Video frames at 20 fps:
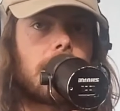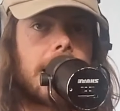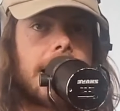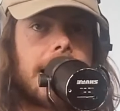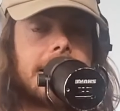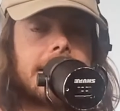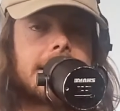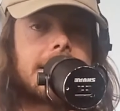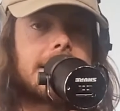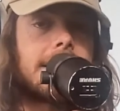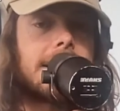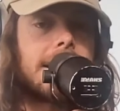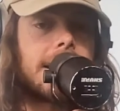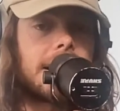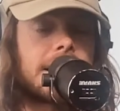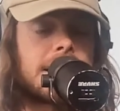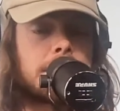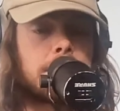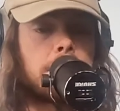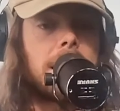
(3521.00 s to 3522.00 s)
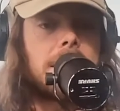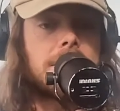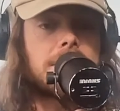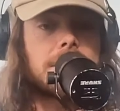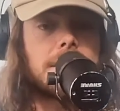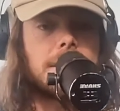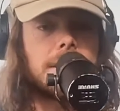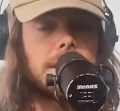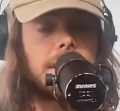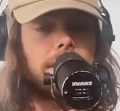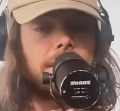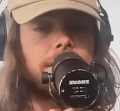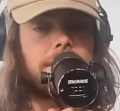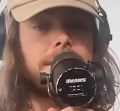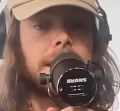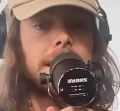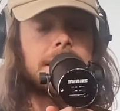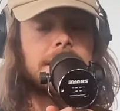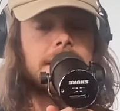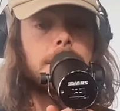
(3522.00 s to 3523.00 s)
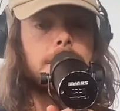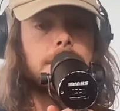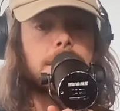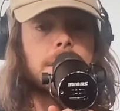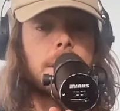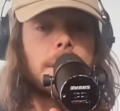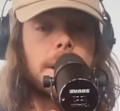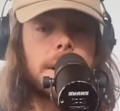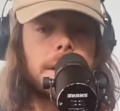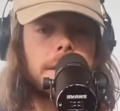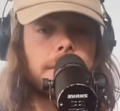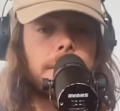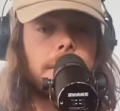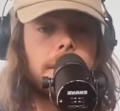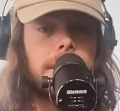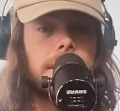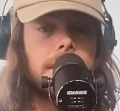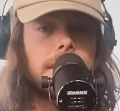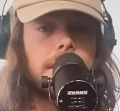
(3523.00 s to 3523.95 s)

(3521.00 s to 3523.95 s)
instant expression of things I was going through,